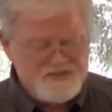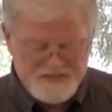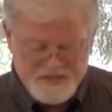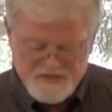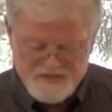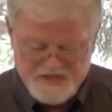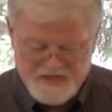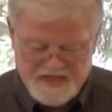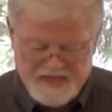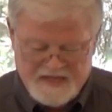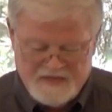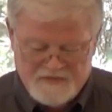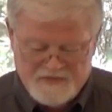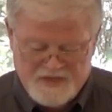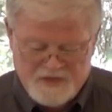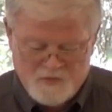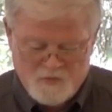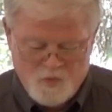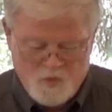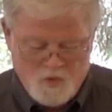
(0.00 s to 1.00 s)
I used to
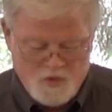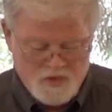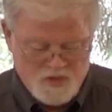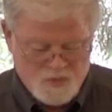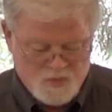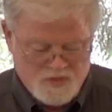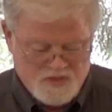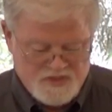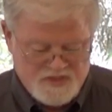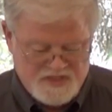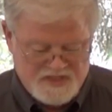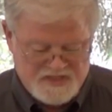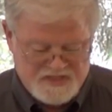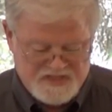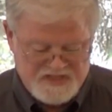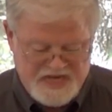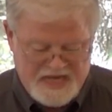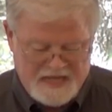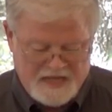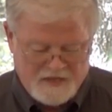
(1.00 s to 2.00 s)
think that awards were
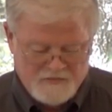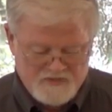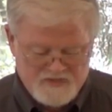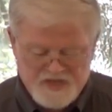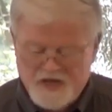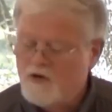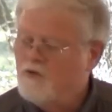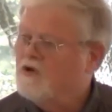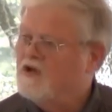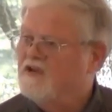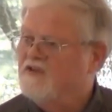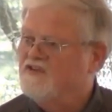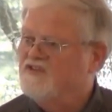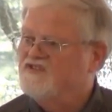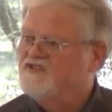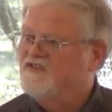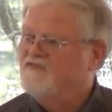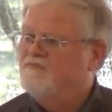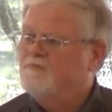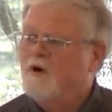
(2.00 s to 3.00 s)
just shallow
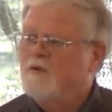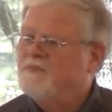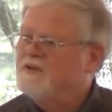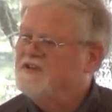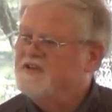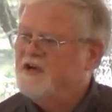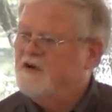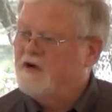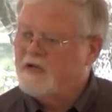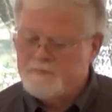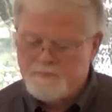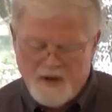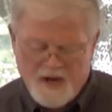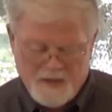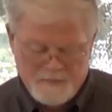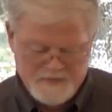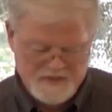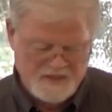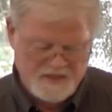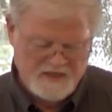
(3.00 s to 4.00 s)
tokens of
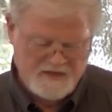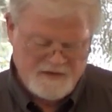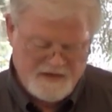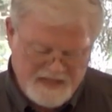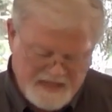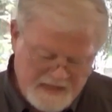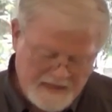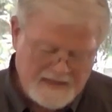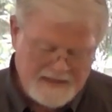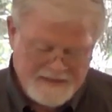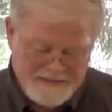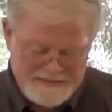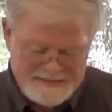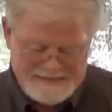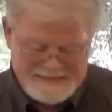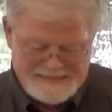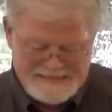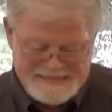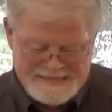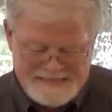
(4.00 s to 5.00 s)
momentary popularity.